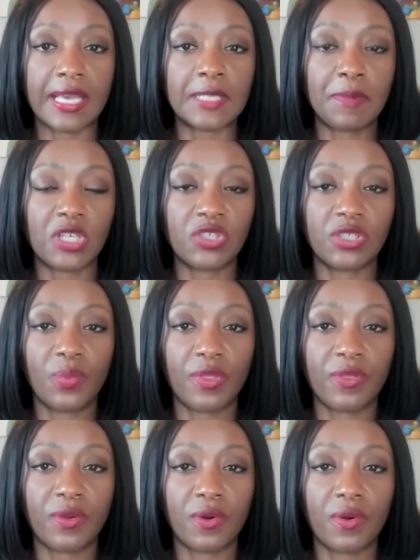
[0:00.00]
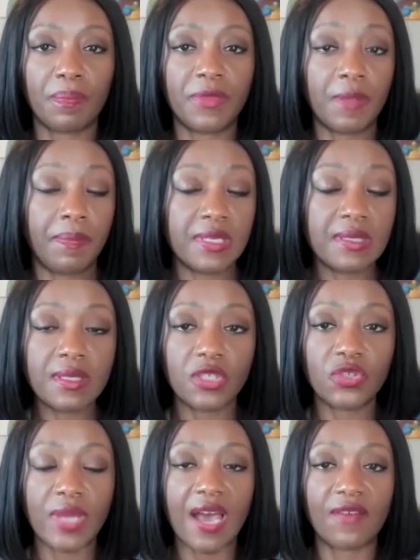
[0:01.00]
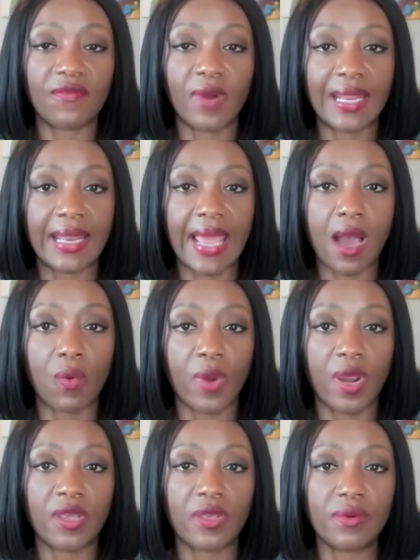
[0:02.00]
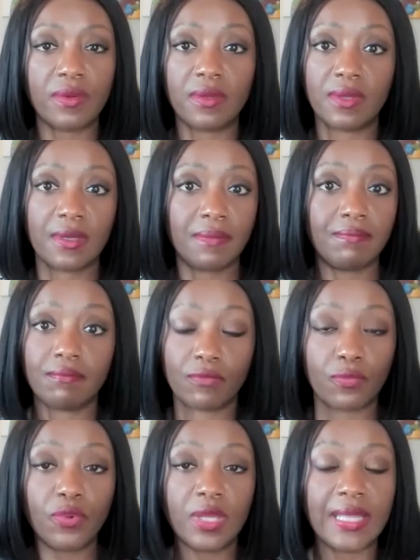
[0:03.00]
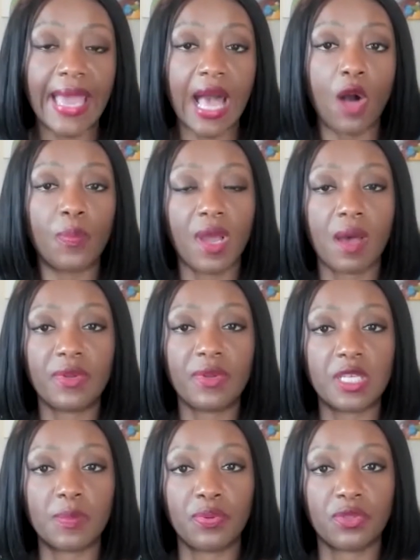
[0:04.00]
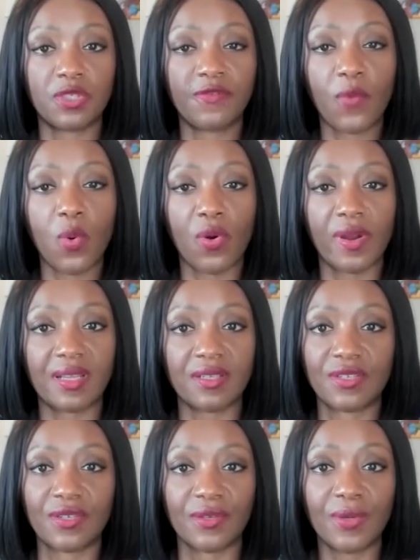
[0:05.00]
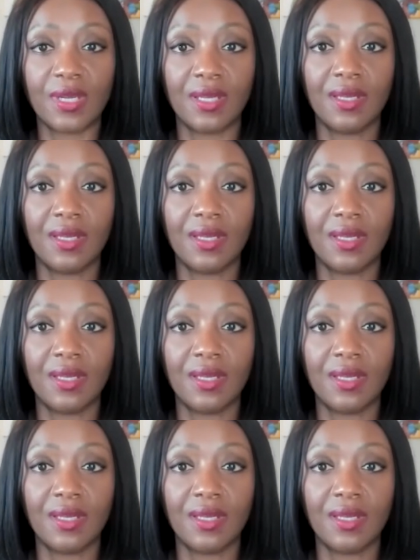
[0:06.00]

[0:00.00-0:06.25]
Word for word: especially with your the business that you have right now, where you you can really help companies push forward into